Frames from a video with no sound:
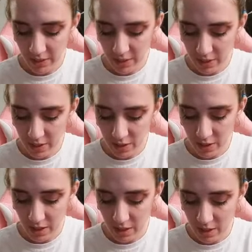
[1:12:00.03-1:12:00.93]
stitch to
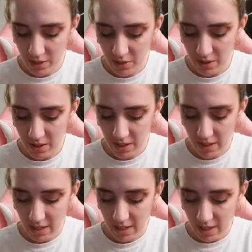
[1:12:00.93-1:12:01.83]
go.
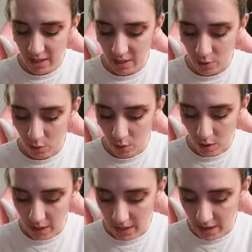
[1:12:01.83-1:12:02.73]
Cool.
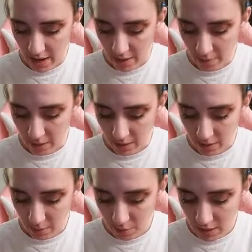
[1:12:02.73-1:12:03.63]
And now I'm gonna
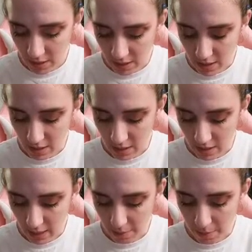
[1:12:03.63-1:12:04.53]
slip stitch into the
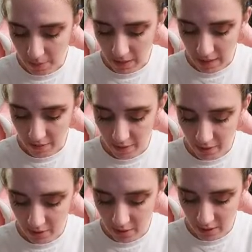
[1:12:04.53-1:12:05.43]
top of that
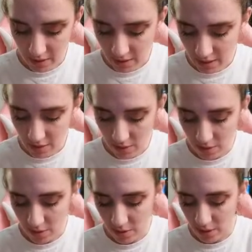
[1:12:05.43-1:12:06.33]
first
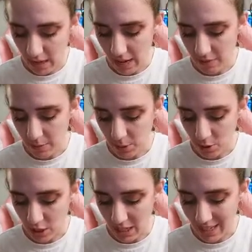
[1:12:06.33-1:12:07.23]
single or half double
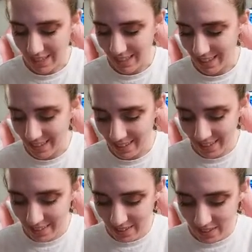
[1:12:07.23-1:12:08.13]
crochet I did.
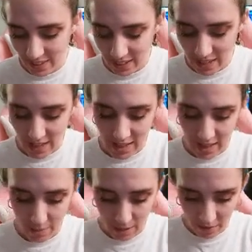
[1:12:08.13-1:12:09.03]
And then
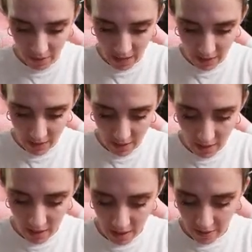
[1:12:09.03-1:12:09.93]
I'm gonna fasten
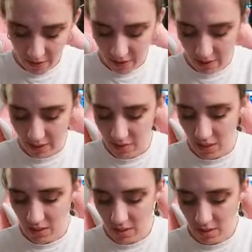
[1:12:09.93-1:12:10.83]
off, leaving
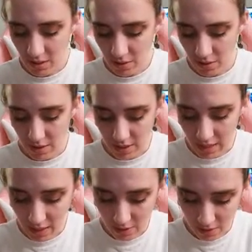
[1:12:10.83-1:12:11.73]
just a little
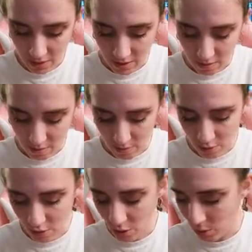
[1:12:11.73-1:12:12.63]
tail to
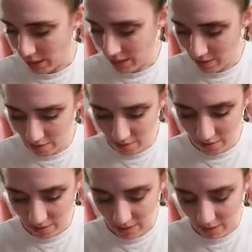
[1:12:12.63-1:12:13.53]
sew in.
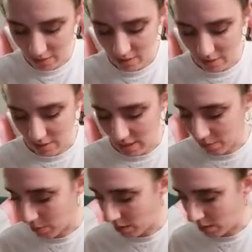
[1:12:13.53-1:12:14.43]
Like, this doesn't have to
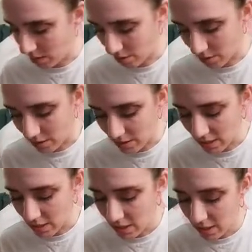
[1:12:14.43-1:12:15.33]
be anything crazy.